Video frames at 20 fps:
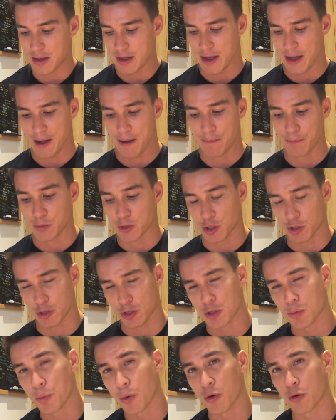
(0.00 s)
So
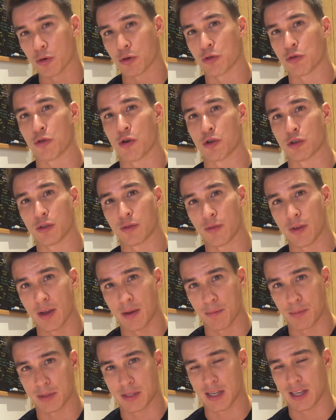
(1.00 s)
the sport of CrossFit
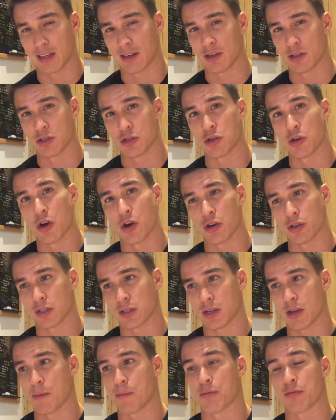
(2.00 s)
in particular is
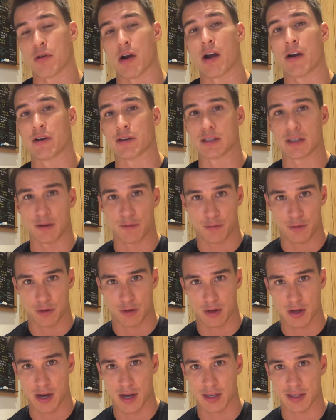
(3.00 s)
not a priority for you
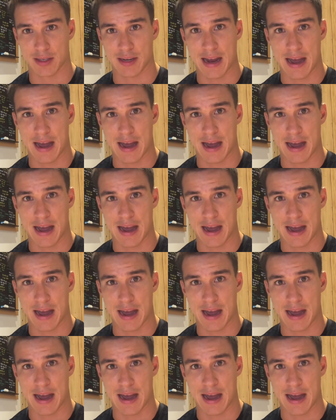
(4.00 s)
guys.